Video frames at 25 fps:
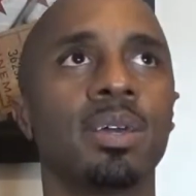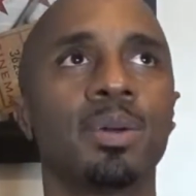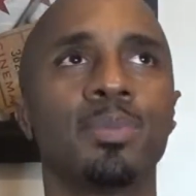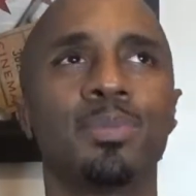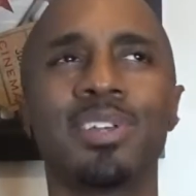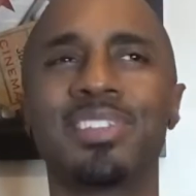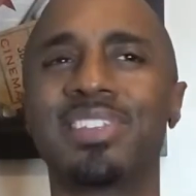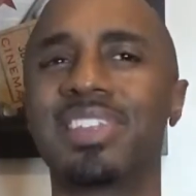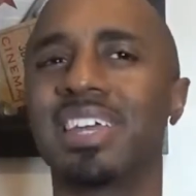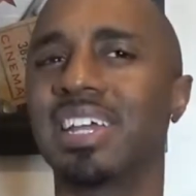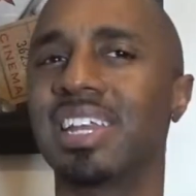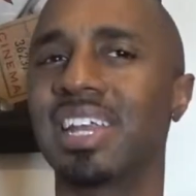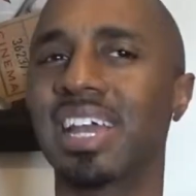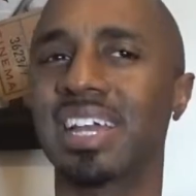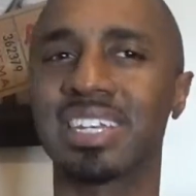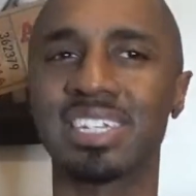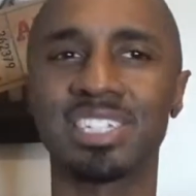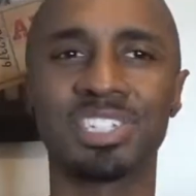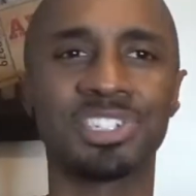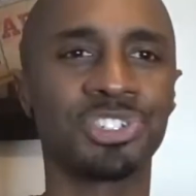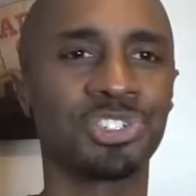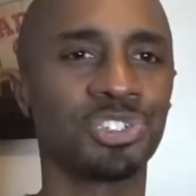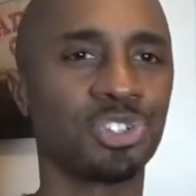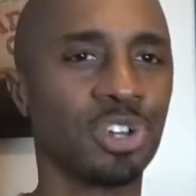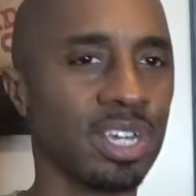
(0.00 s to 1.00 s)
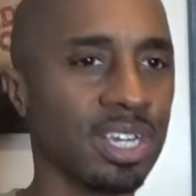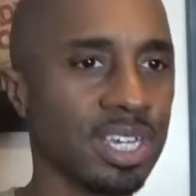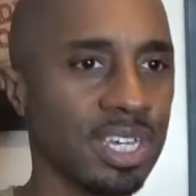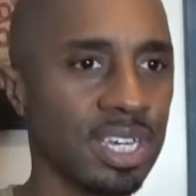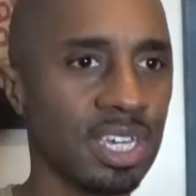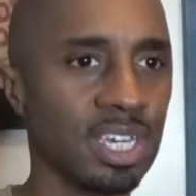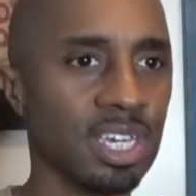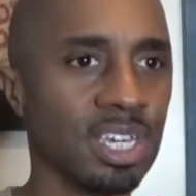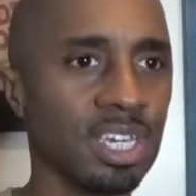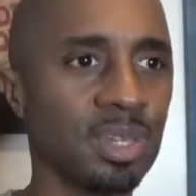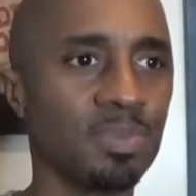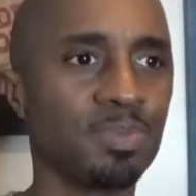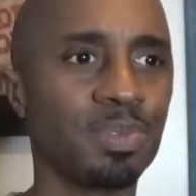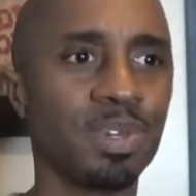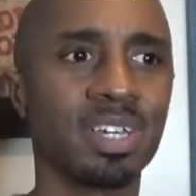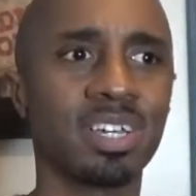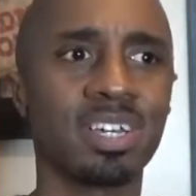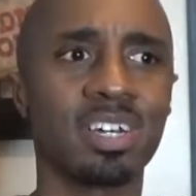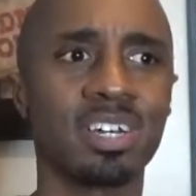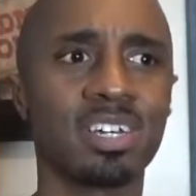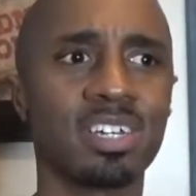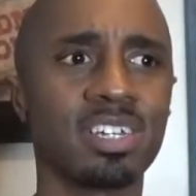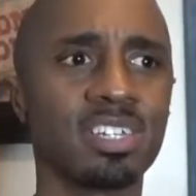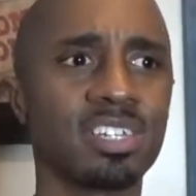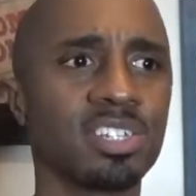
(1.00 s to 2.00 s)
But then it gets tricky
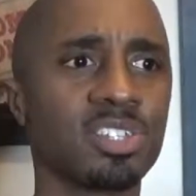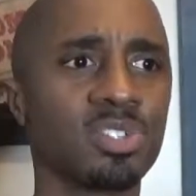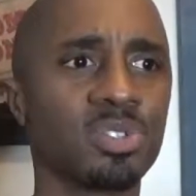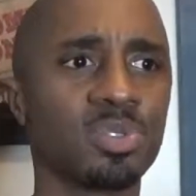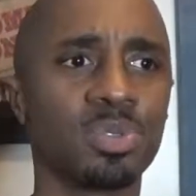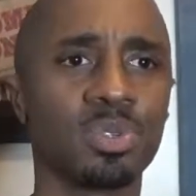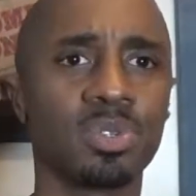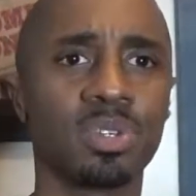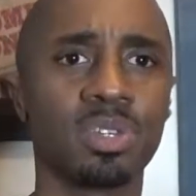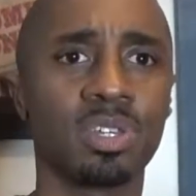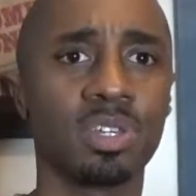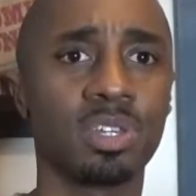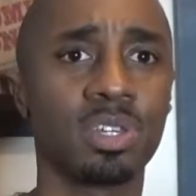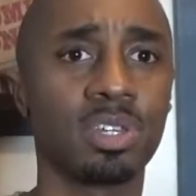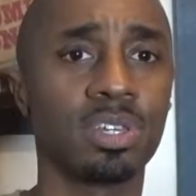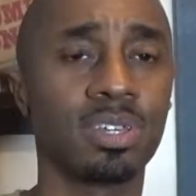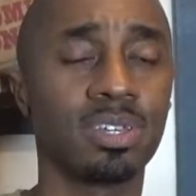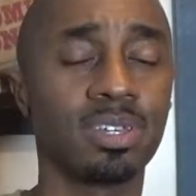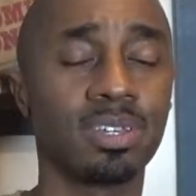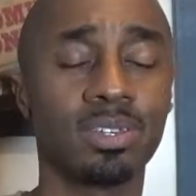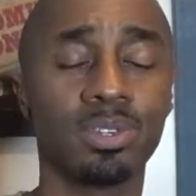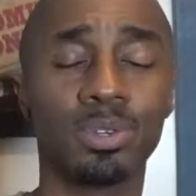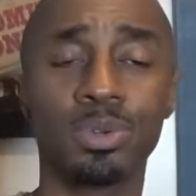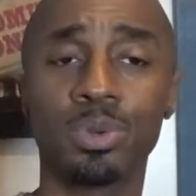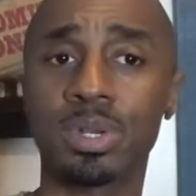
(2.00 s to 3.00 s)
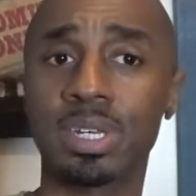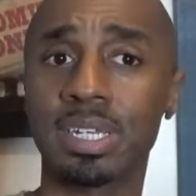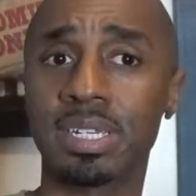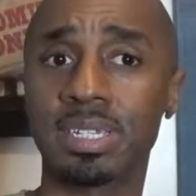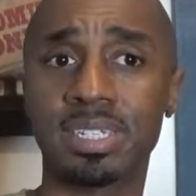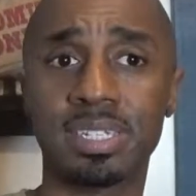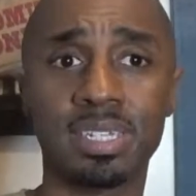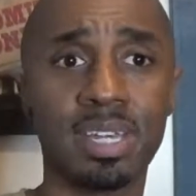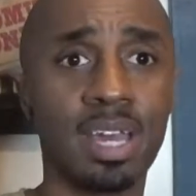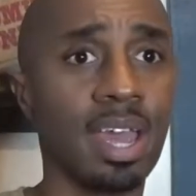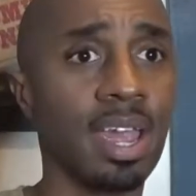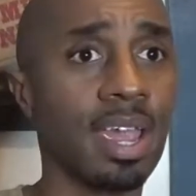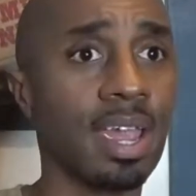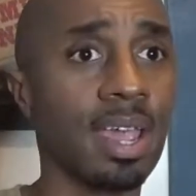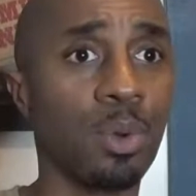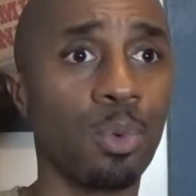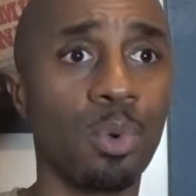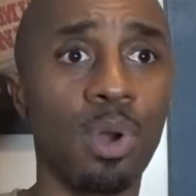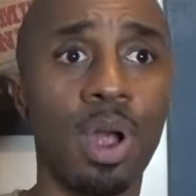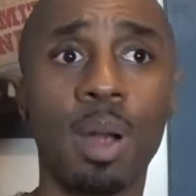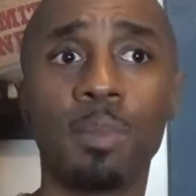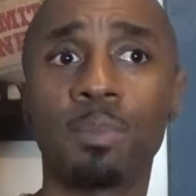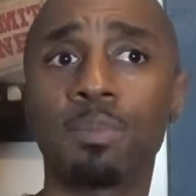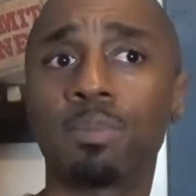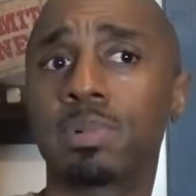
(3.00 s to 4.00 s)
because you can say,
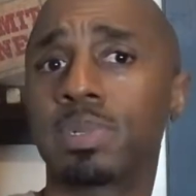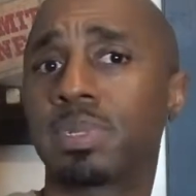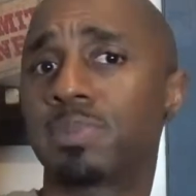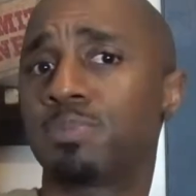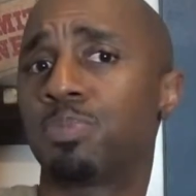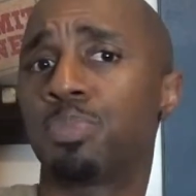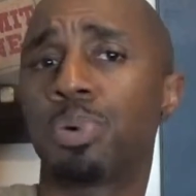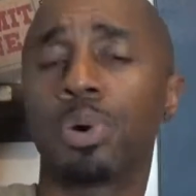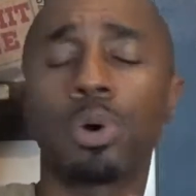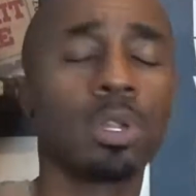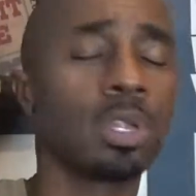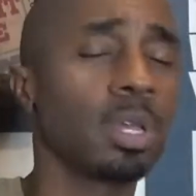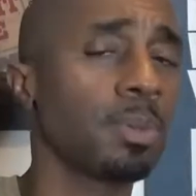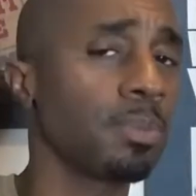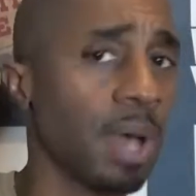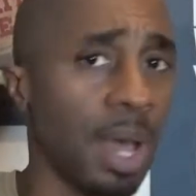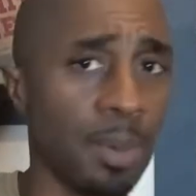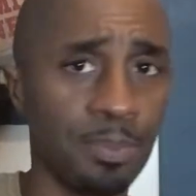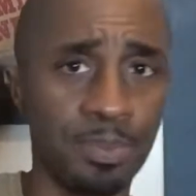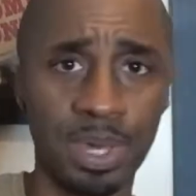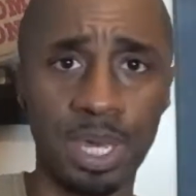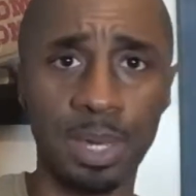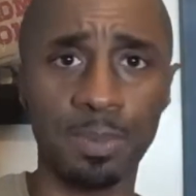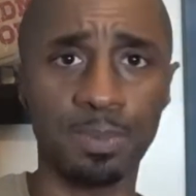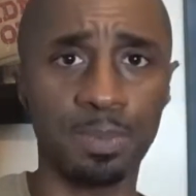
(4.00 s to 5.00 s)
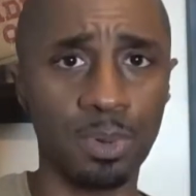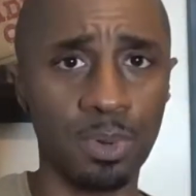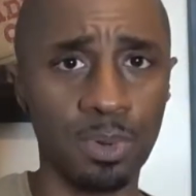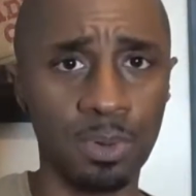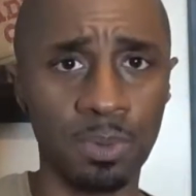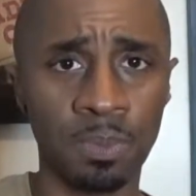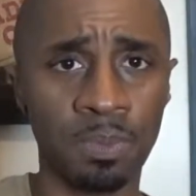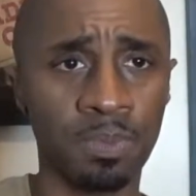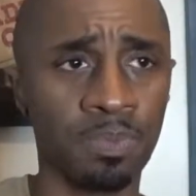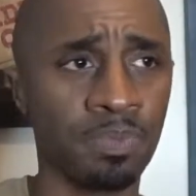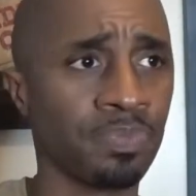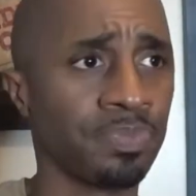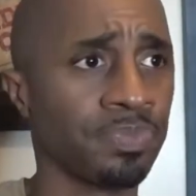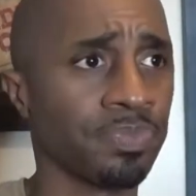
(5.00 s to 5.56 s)
well, I'm pulling my people.